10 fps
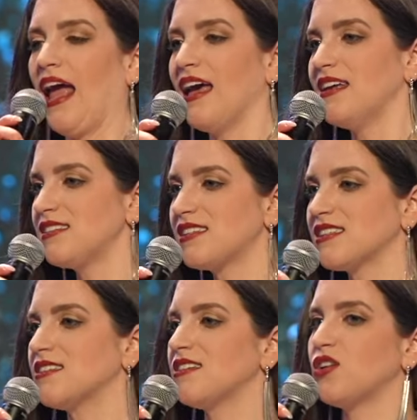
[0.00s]
And
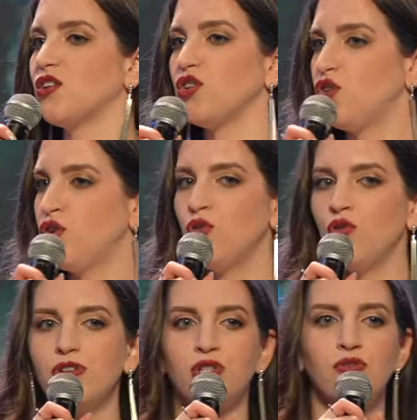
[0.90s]

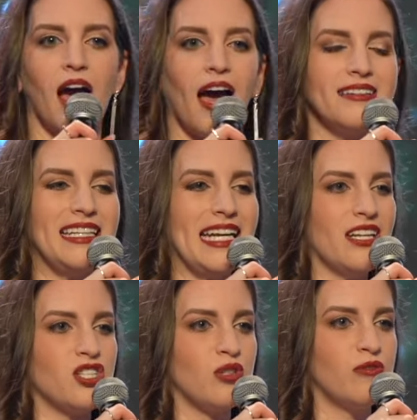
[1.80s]
you do not
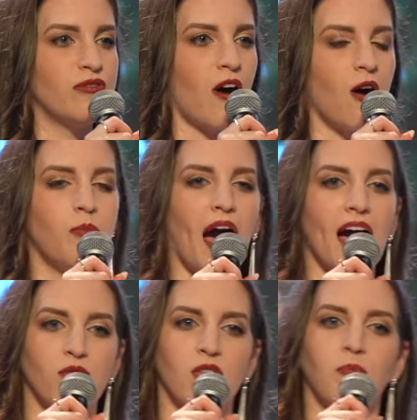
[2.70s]
need to fall
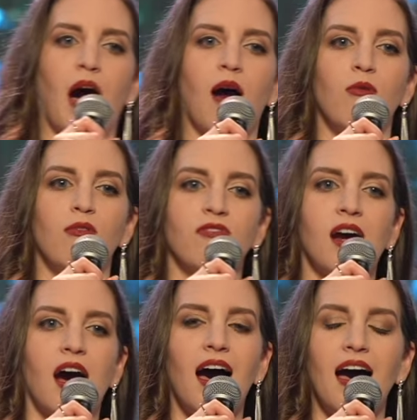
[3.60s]
back with the power
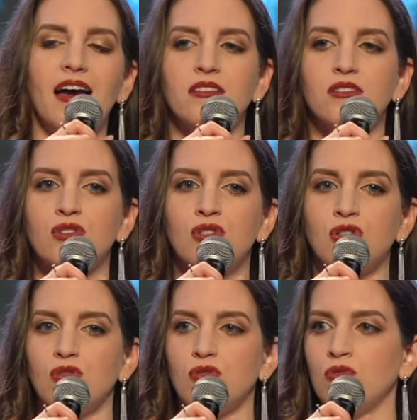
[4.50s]
of God
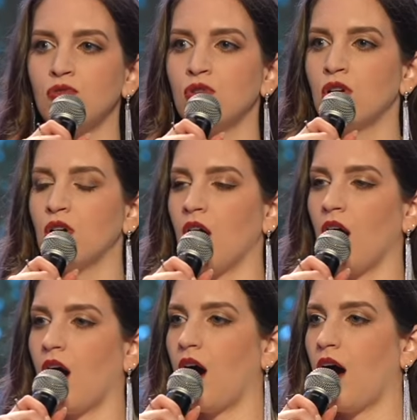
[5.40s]
to
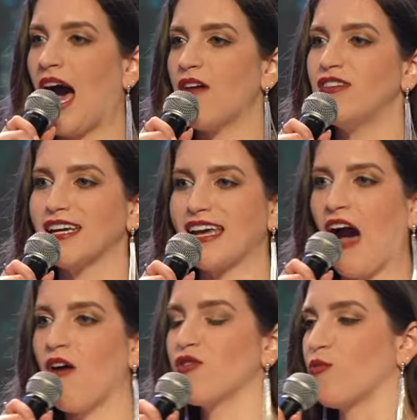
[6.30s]
have an
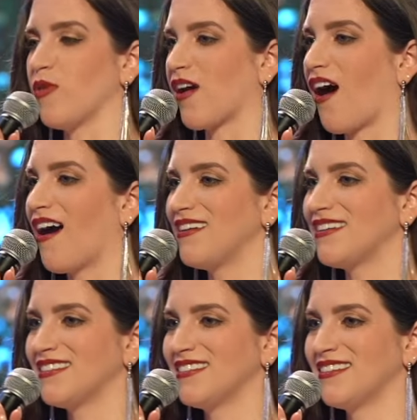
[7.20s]
encounter with
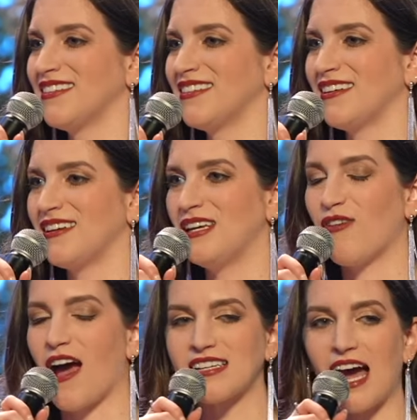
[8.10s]
God.
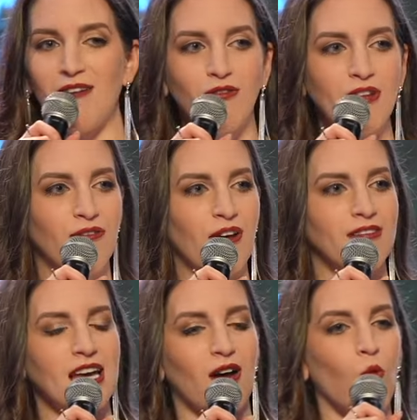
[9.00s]
In fact, I've only
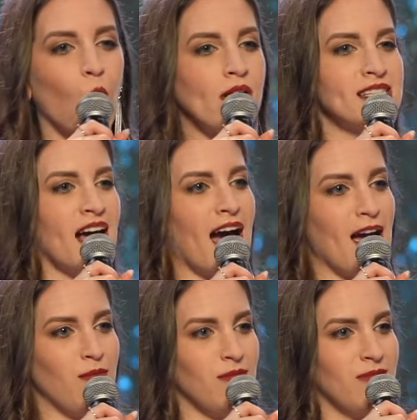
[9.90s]
fell down one
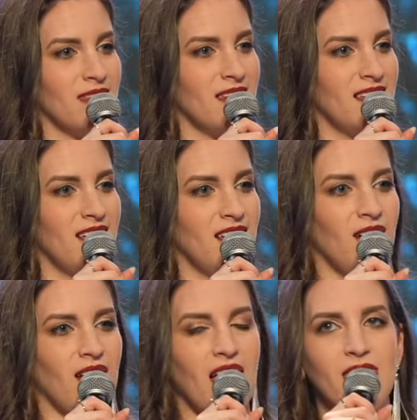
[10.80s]
time.
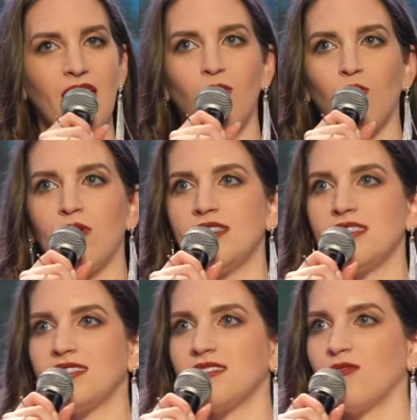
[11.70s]
And that
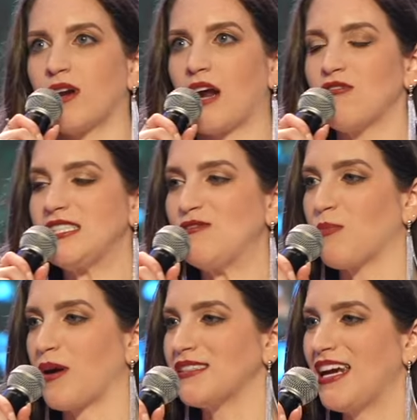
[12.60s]
was when I received
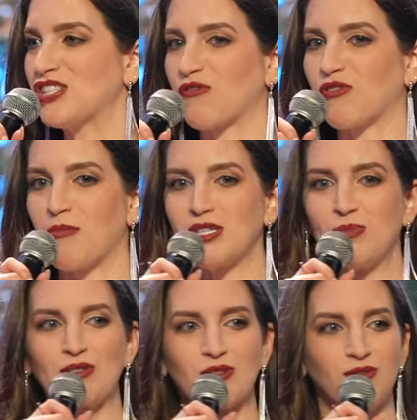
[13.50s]
impartation from my
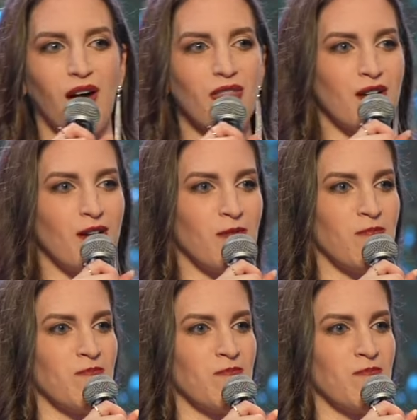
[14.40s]
spiritual father.